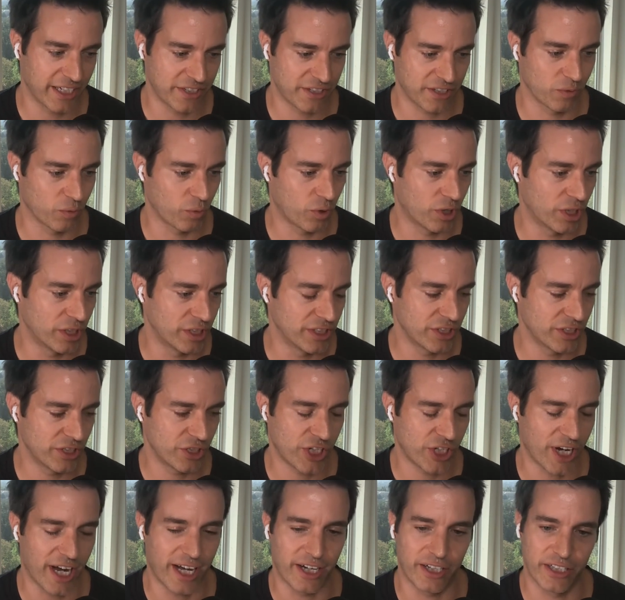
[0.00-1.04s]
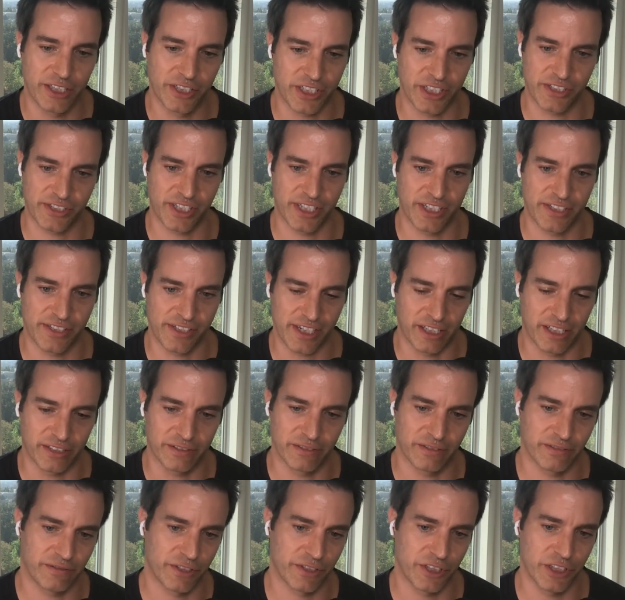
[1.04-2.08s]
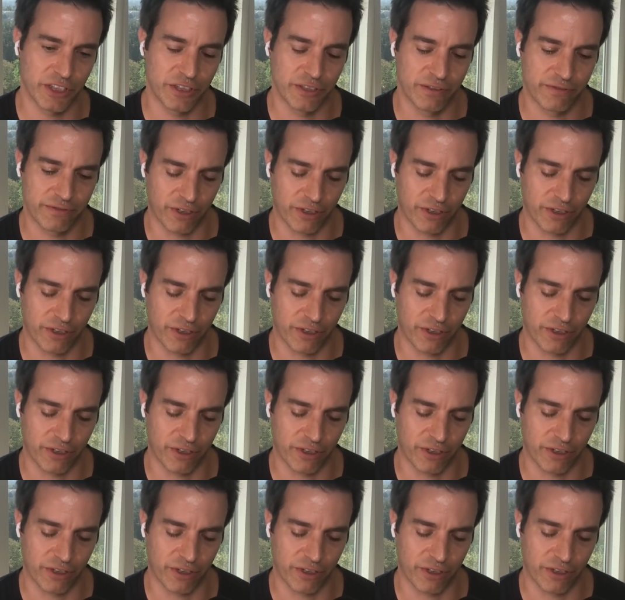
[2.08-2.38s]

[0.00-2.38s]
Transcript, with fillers: Is there one challenge that stands out for you,